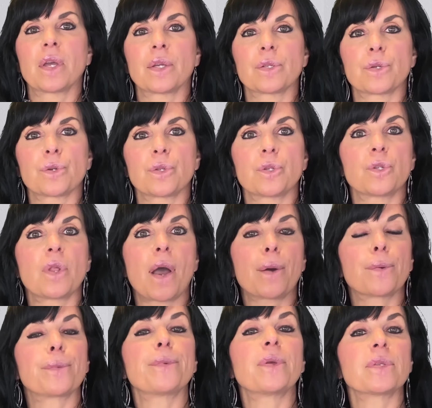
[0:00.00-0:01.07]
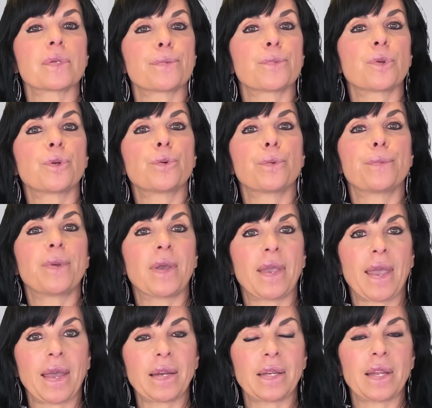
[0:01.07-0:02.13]
So that would be someone who would be a
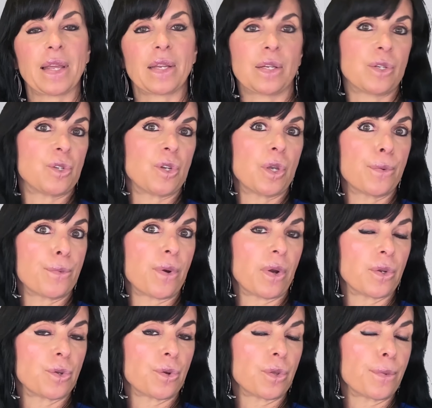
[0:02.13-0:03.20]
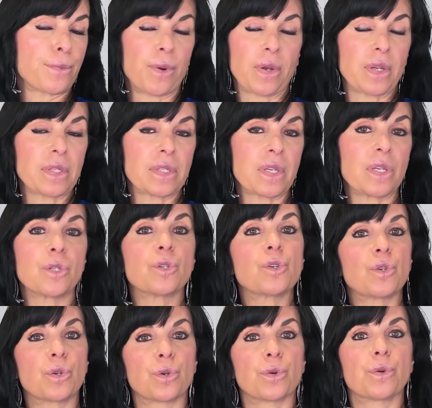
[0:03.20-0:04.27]
candidate, and she can wear it during the pregnancy
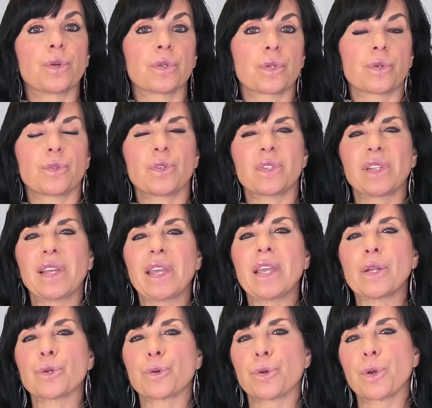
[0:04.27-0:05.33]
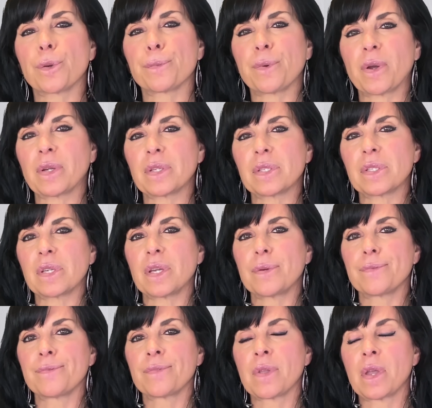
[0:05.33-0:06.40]
too. So if she's leaking during her pregnancy,